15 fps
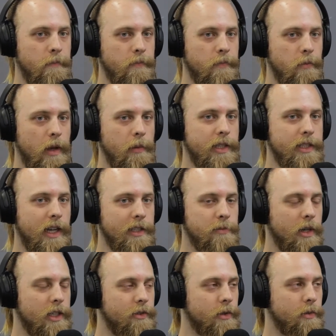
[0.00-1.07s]
Maybe it's not as
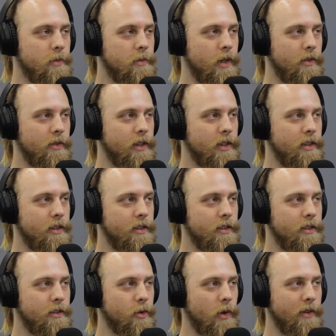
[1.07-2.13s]
much of a
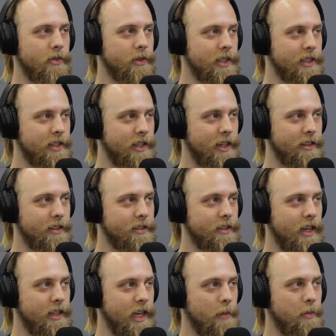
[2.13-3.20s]
gratefulness thing
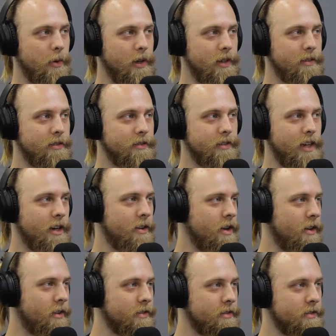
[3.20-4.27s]
at that point. I don't know.